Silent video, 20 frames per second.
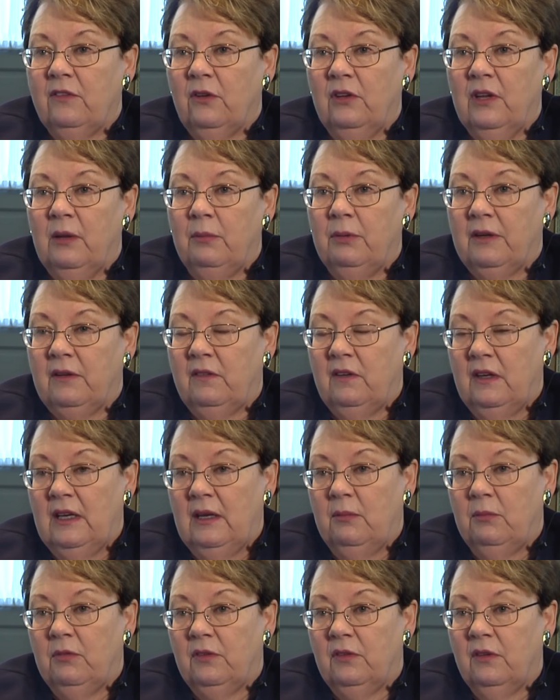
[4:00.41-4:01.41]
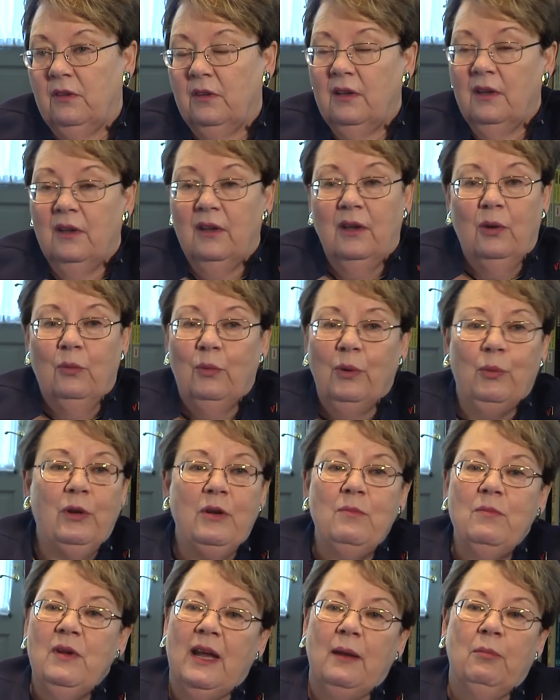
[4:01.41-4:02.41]
Olympic teams. We
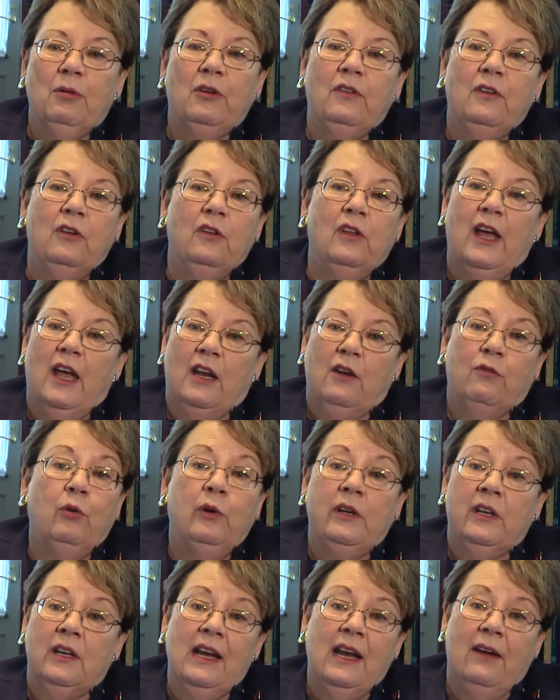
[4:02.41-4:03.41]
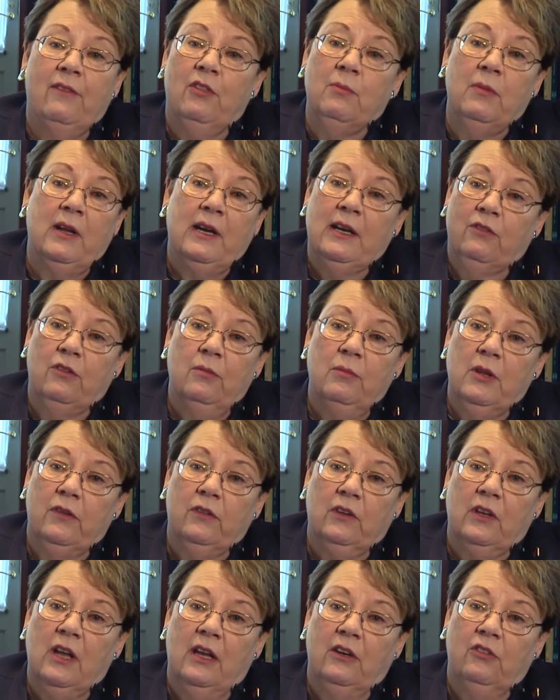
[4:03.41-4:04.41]
wouldn't be able to do that if we didn't have the money from
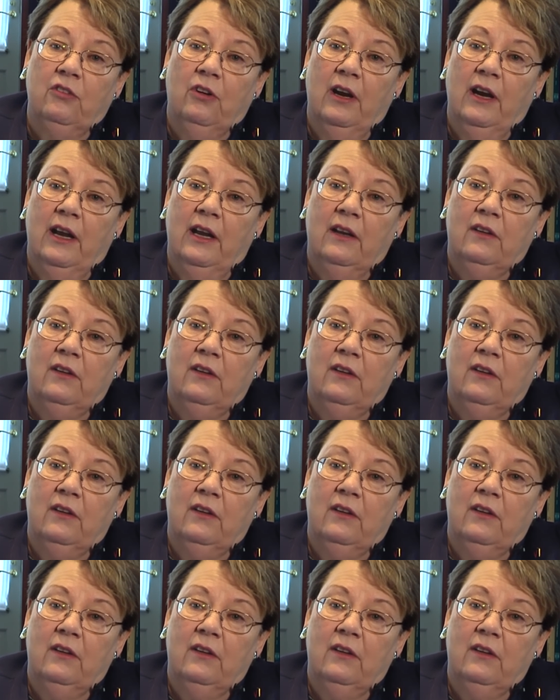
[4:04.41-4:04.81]
those contracts.